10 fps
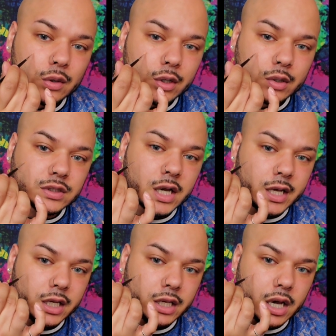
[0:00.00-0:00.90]
little
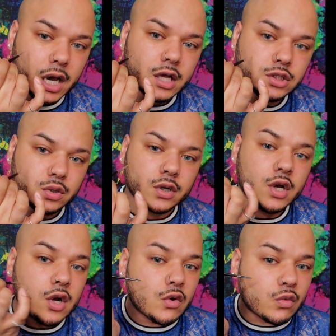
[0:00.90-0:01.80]
tiny dots or
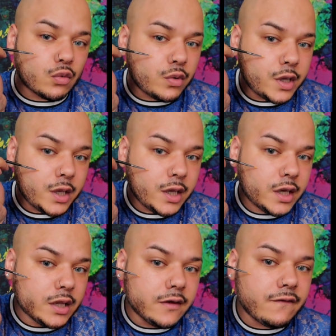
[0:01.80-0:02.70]

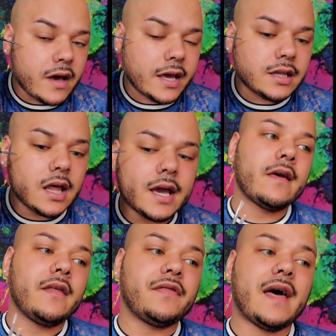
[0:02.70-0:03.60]
really fine lines.